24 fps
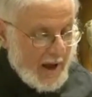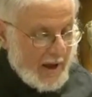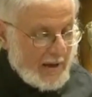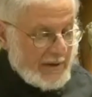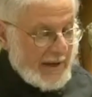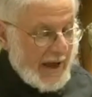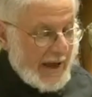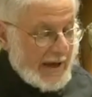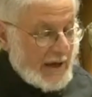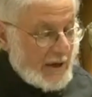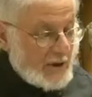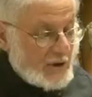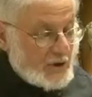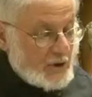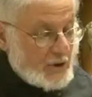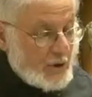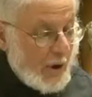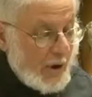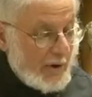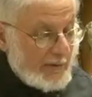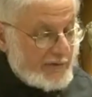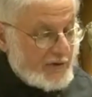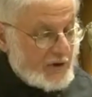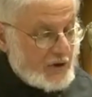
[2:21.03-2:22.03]
Like a
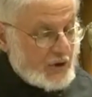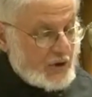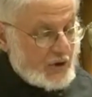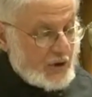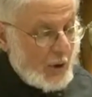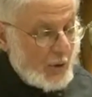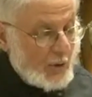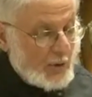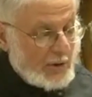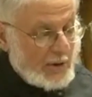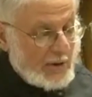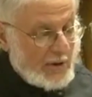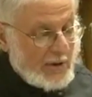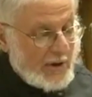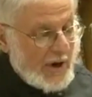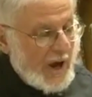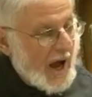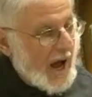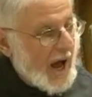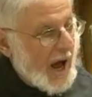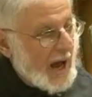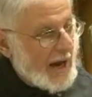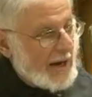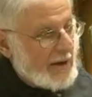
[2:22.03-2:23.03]
soft solar
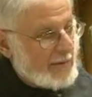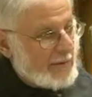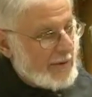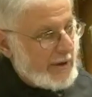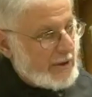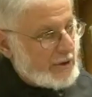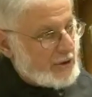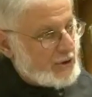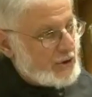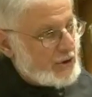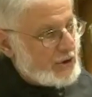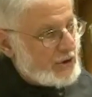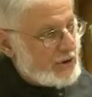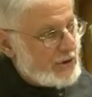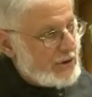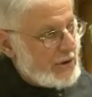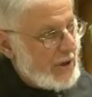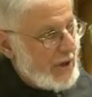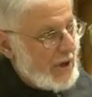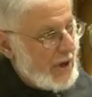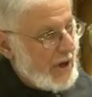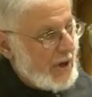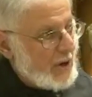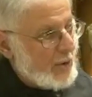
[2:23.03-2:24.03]
iris
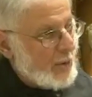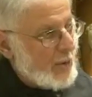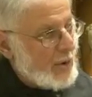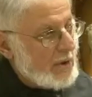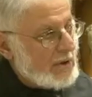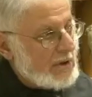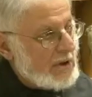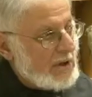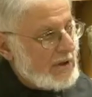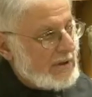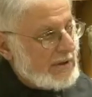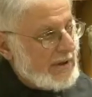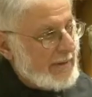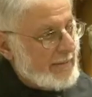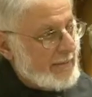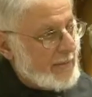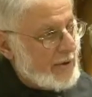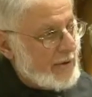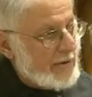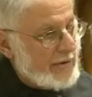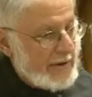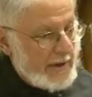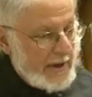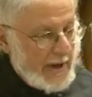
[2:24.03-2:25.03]
will
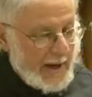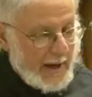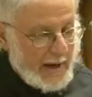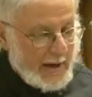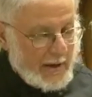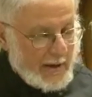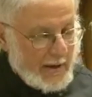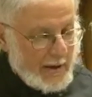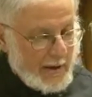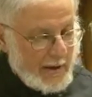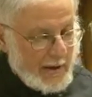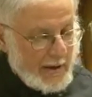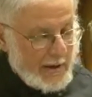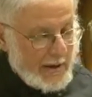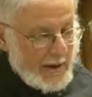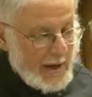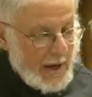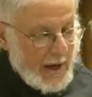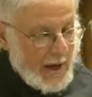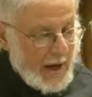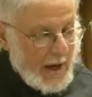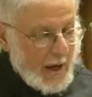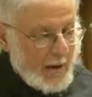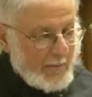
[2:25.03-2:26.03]
glimmer the air.
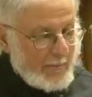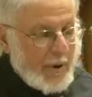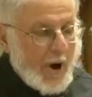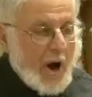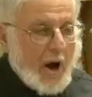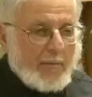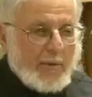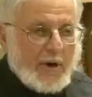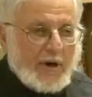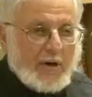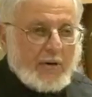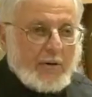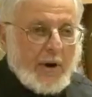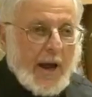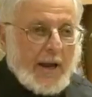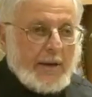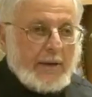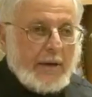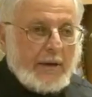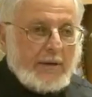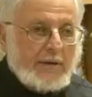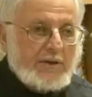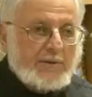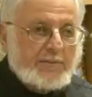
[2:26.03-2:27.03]

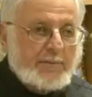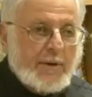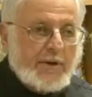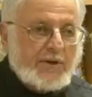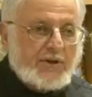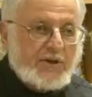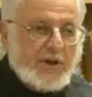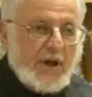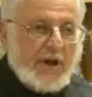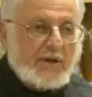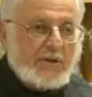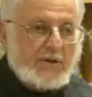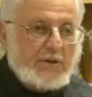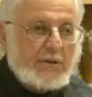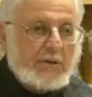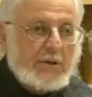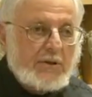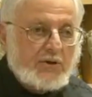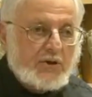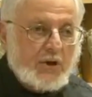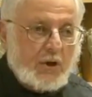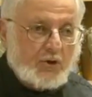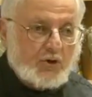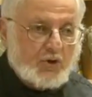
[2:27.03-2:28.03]
Pomegranates possess
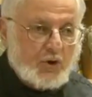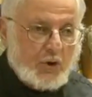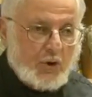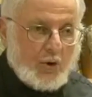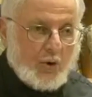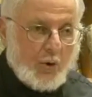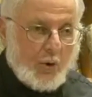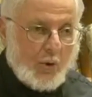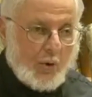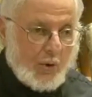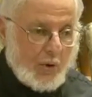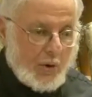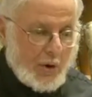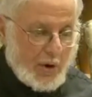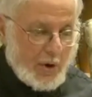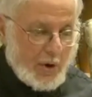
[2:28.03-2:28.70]
such a core.